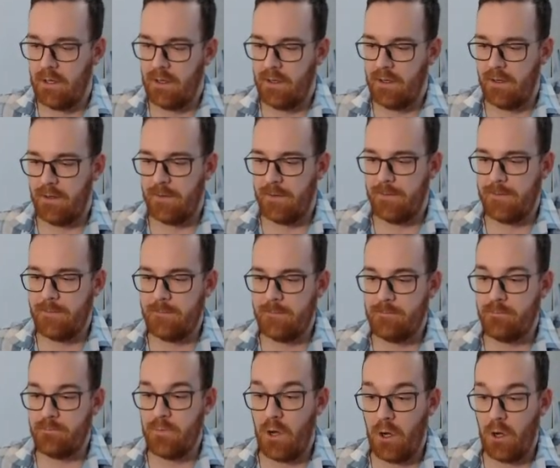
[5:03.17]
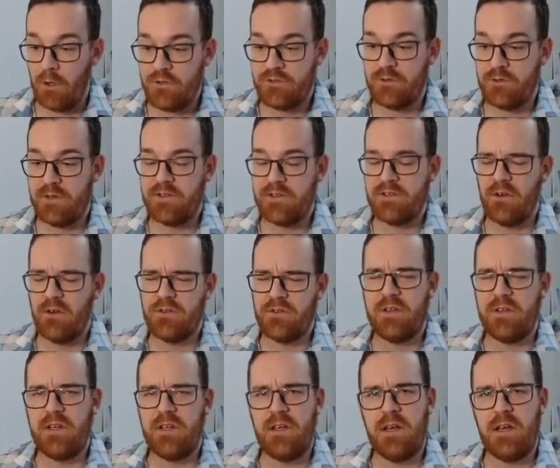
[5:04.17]
Um, also, there's also
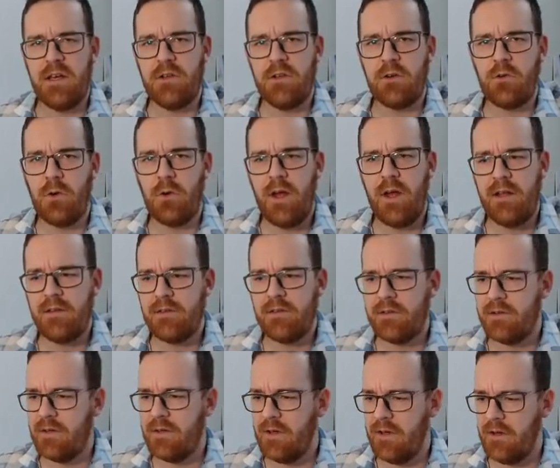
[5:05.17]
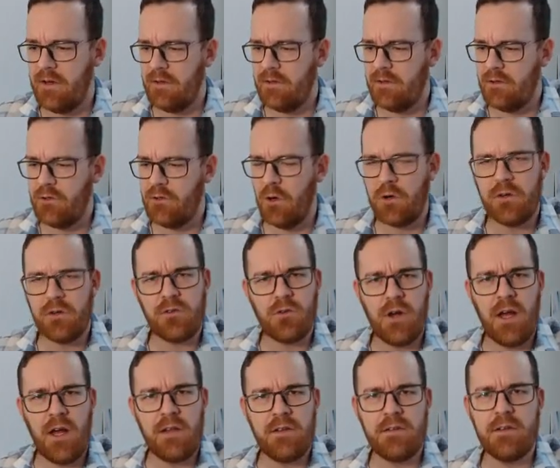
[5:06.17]
the uh, the grant, uh, the token
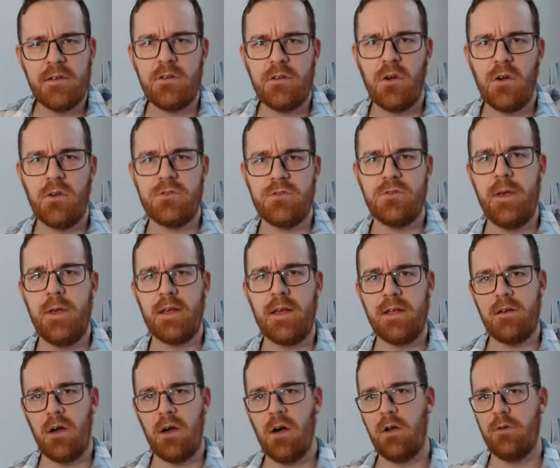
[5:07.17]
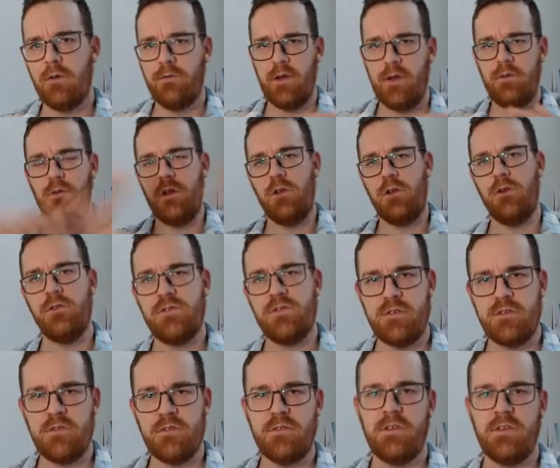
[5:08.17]
grant. They're also making out of every
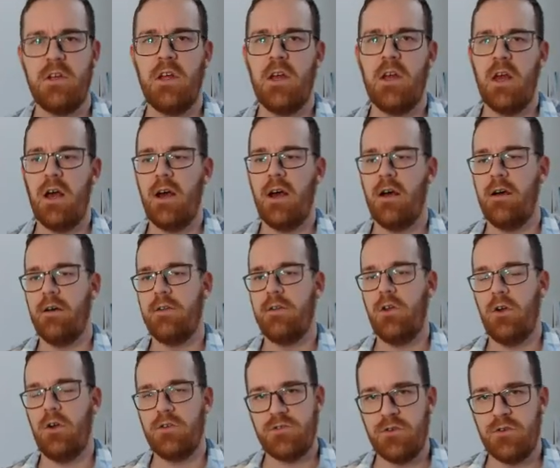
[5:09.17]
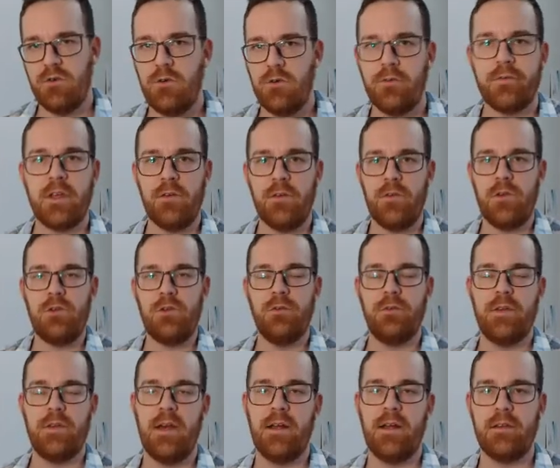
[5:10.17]
users. Uh, they're also giving you
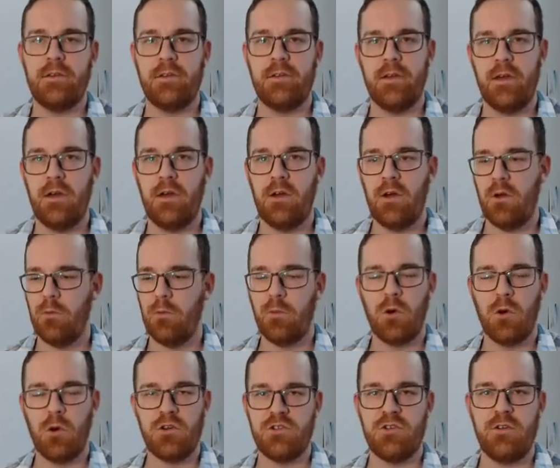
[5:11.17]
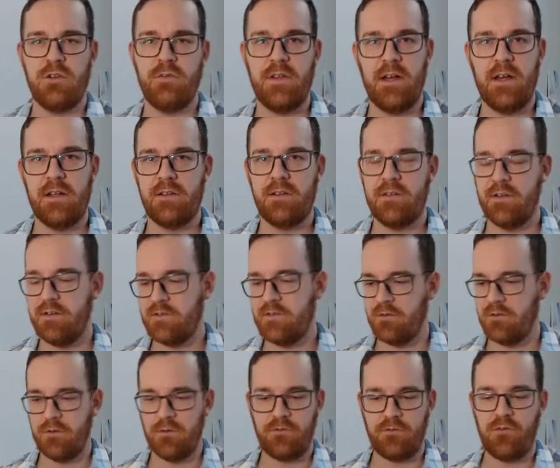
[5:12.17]
that uh, portion of that, uh,
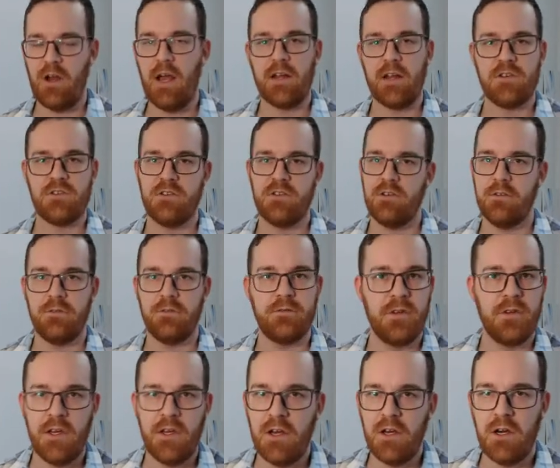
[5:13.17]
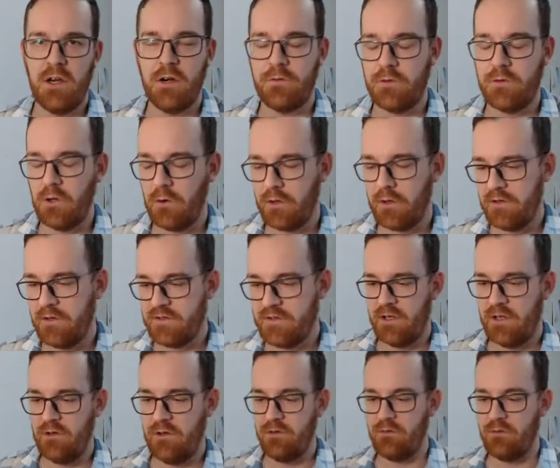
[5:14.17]
so a fraction of, of tokens
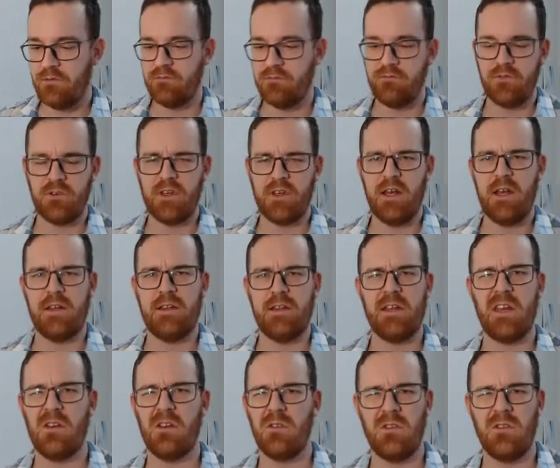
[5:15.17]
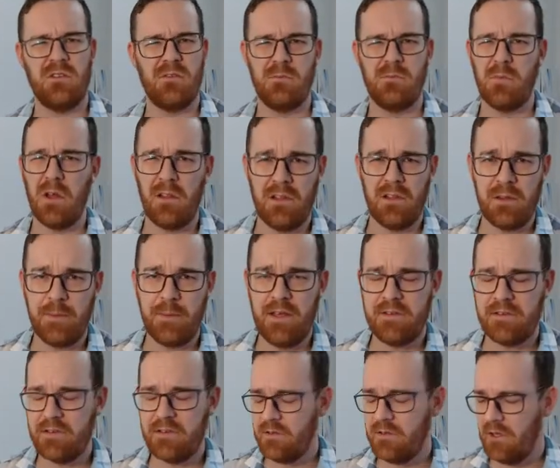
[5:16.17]
that you you get. I think on a monthly
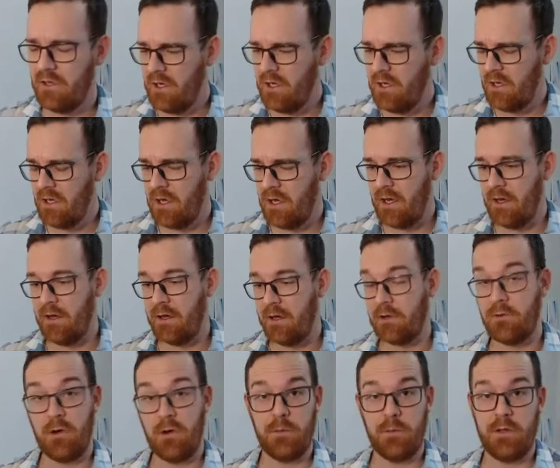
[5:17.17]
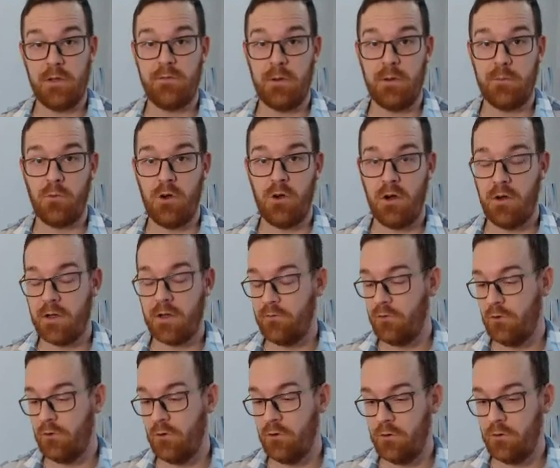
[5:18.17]
basis. Uh, correct me if I'm wrong. If
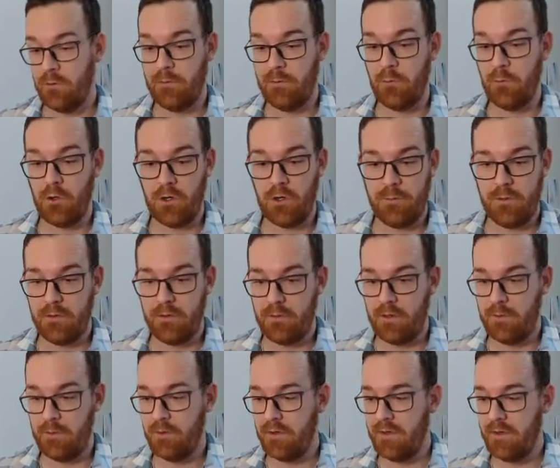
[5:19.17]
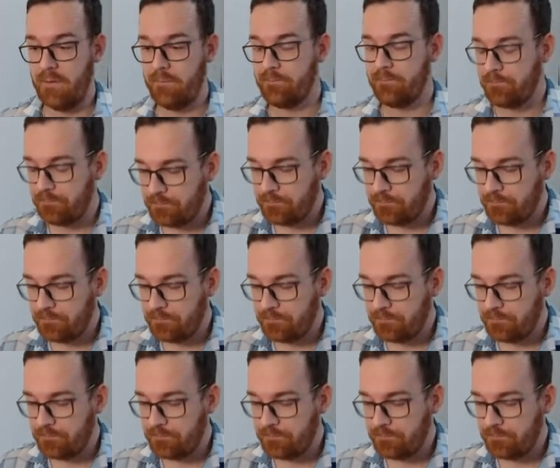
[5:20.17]
you know a bit more about about it.